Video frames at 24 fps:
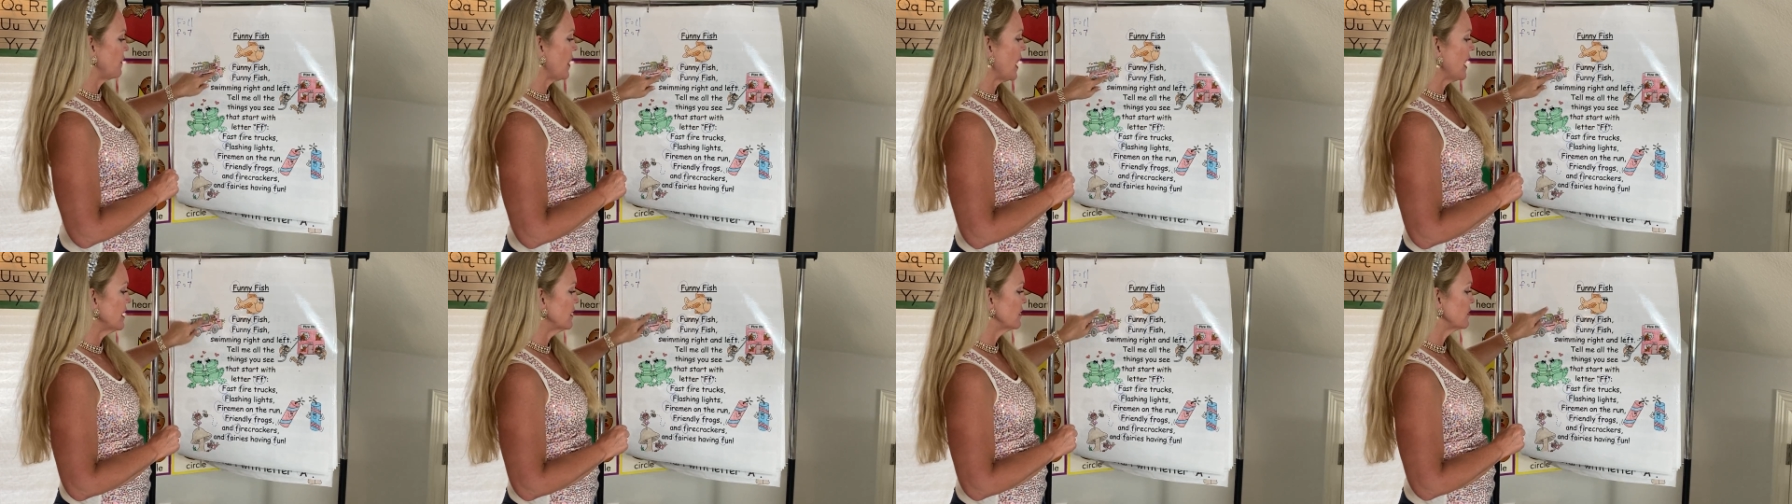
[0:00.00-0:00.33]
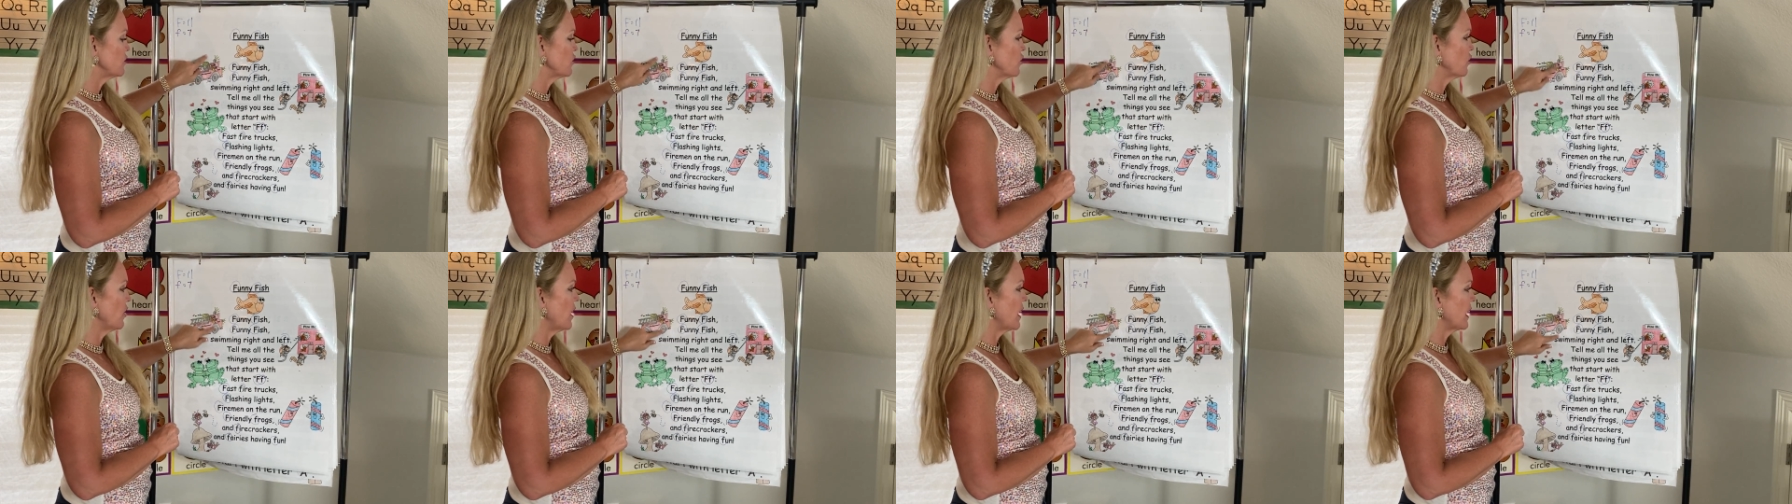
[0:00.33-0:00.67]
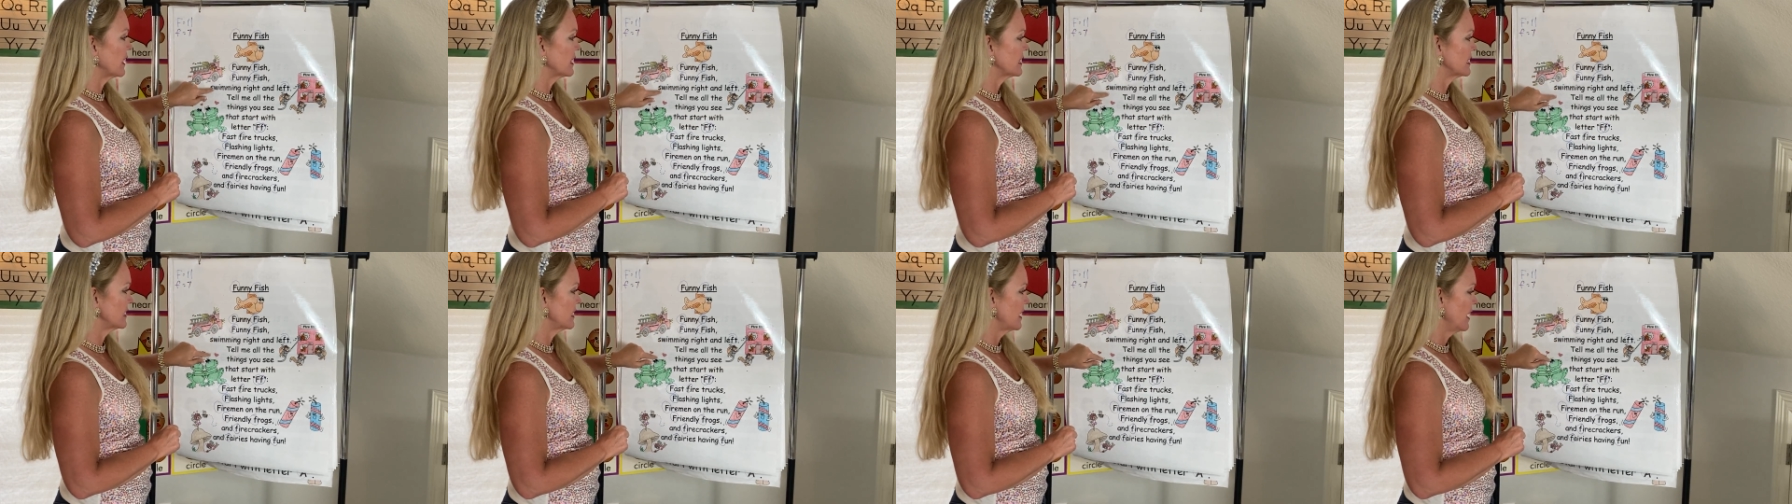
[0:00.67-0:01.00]
fire
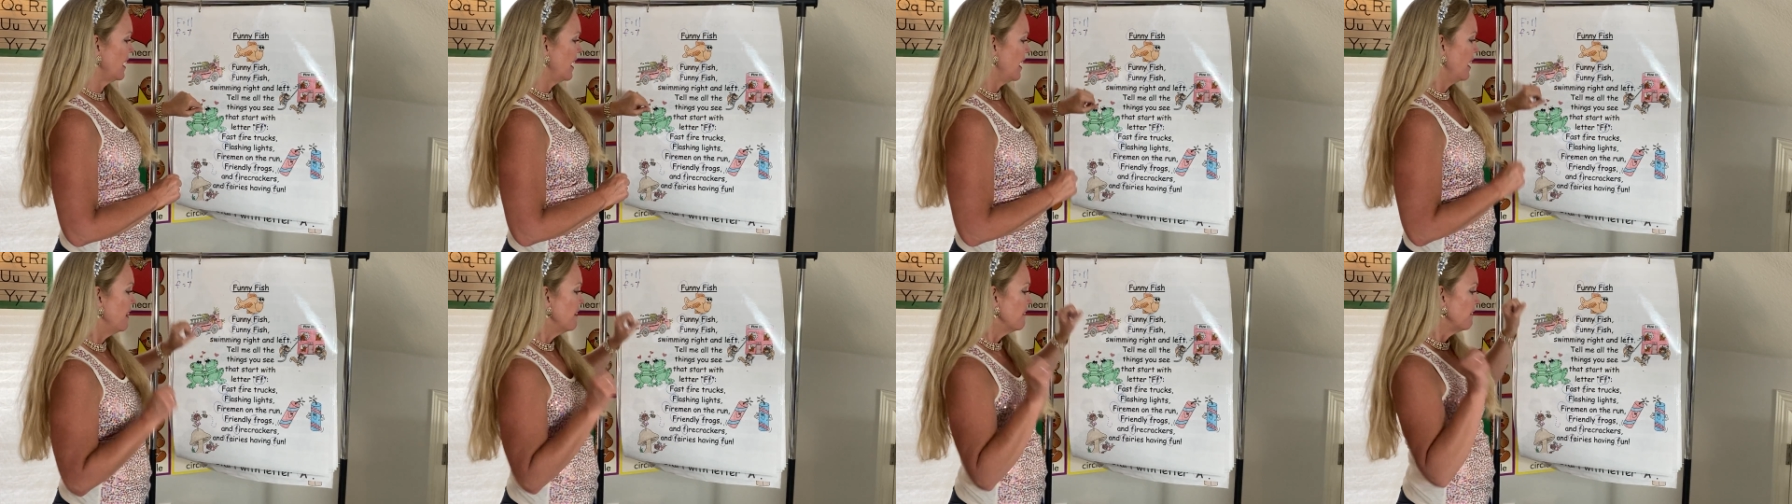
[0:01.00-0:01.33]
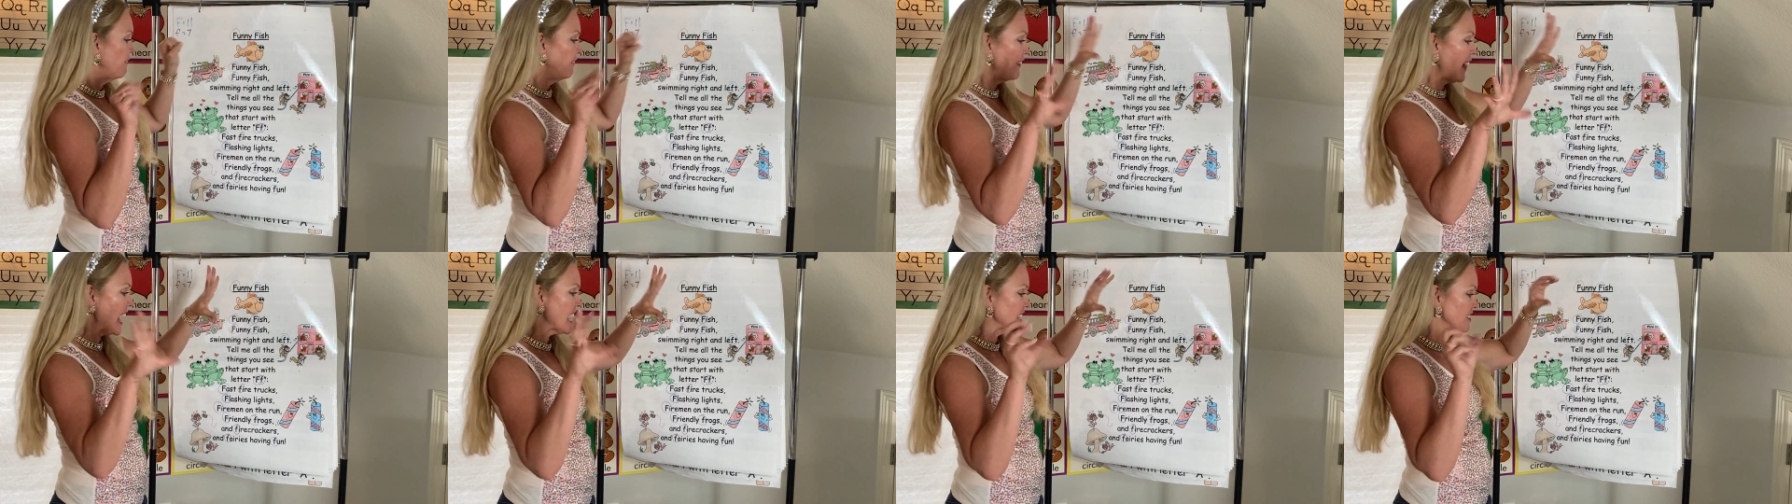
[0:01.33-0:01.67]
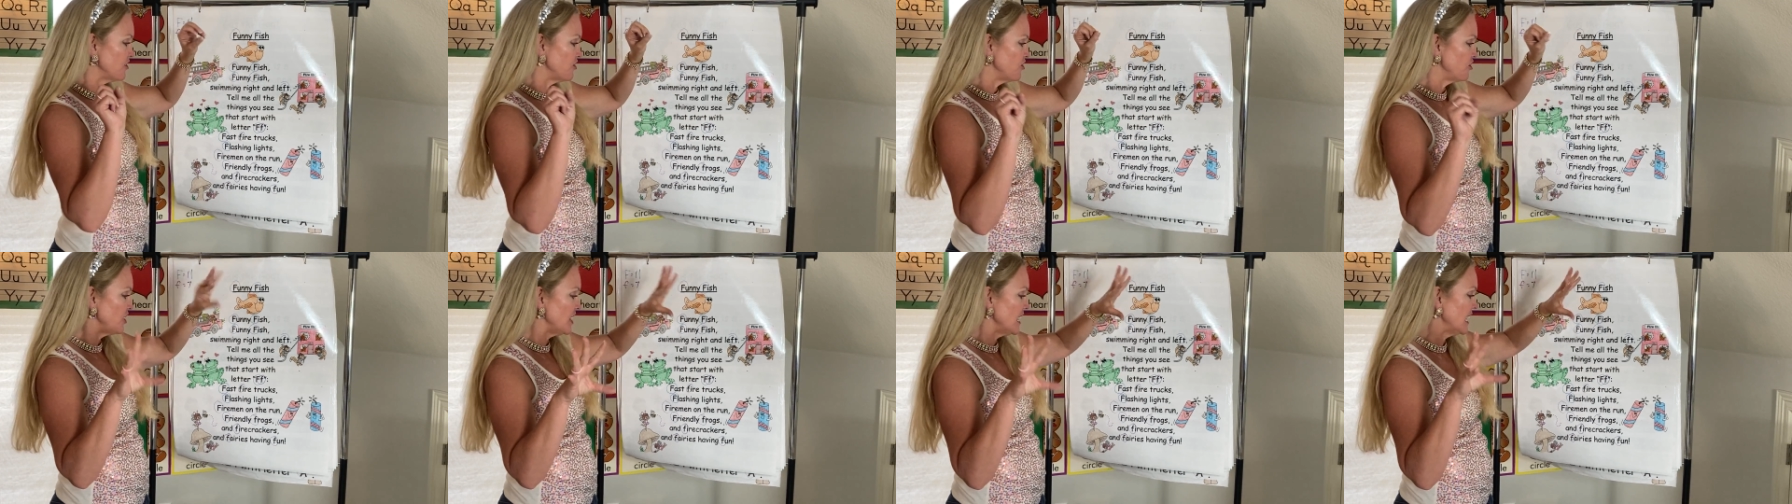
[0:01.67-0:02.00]
trucks,
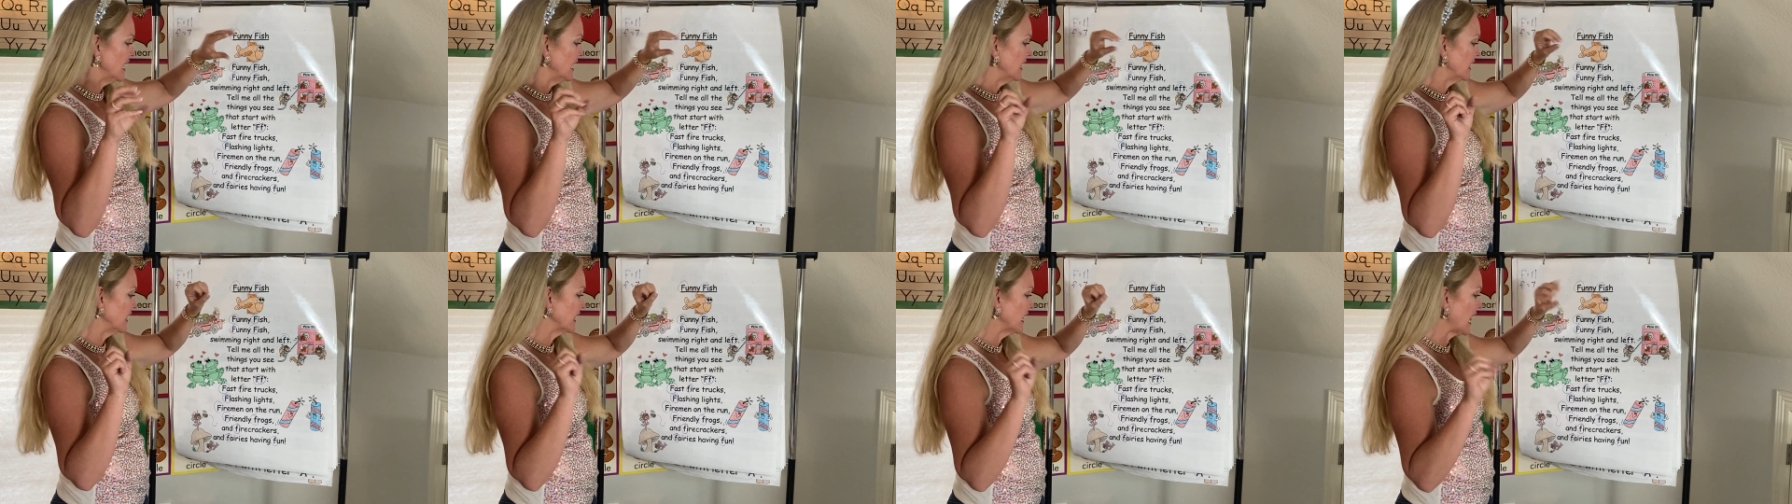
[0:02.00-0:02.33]
flashing